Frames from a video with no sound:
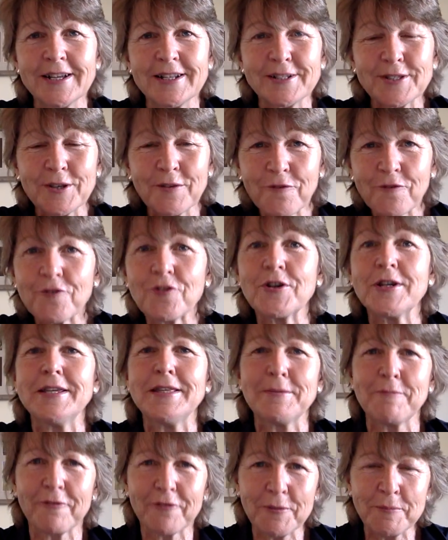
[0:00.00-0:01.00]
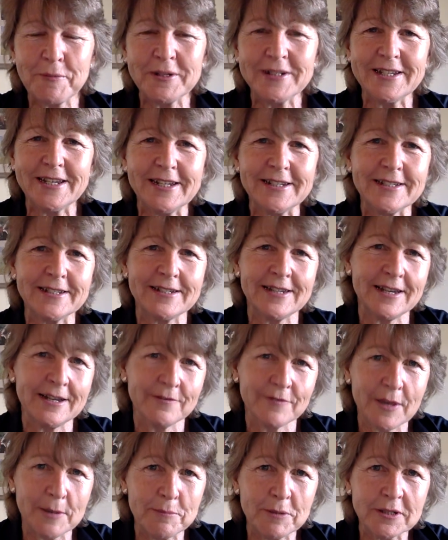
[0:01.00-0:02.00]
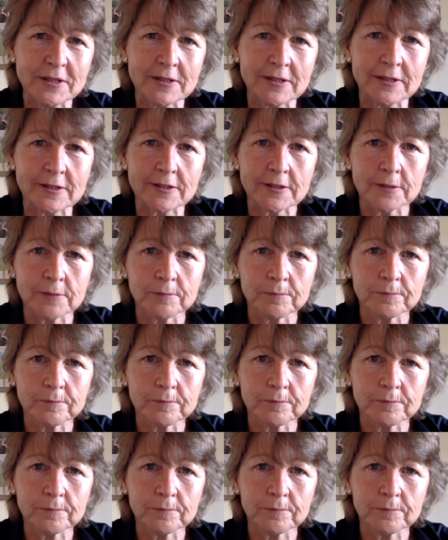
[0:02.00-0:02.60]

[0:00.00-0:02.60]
to free them from the day-to-day of their business.